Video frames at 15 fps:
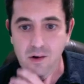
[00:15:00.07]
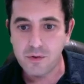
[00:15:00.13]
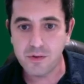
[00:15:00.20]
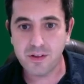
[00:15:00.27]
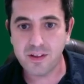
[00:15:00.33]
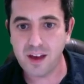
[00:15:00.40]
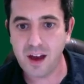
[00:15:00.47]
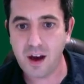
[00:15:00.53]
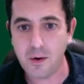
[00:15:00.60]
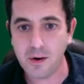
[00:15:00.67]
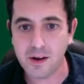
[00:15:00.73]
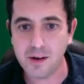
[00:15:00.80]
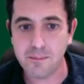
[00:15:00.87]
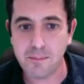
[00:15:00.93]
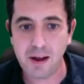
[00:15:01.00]
don't see how it
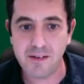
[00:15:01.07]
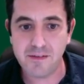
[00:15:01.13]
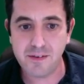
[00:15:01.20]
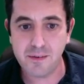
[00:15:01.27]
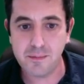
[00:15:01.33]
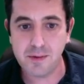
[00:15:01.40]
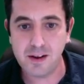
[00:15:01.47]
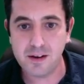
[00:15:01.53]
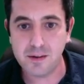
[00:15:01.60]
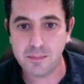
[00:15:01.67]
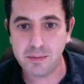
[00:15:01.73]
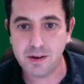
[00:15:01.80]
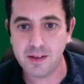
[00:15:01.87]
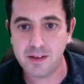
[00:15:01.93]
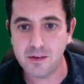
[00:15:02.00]
can benefit me to
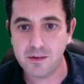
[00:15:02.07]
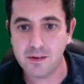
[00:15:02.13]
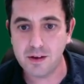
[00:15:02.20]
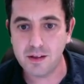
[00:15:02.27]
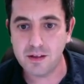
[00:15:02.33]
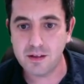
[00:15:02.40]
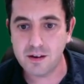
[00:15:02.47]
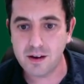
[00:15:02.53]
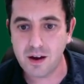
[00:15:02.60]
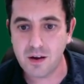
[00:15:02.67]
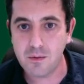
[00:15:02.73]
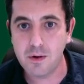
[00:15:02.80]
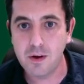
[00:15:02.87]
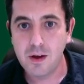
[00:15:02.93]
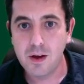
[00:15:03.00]
play the queens.
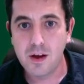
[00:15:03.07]
Now,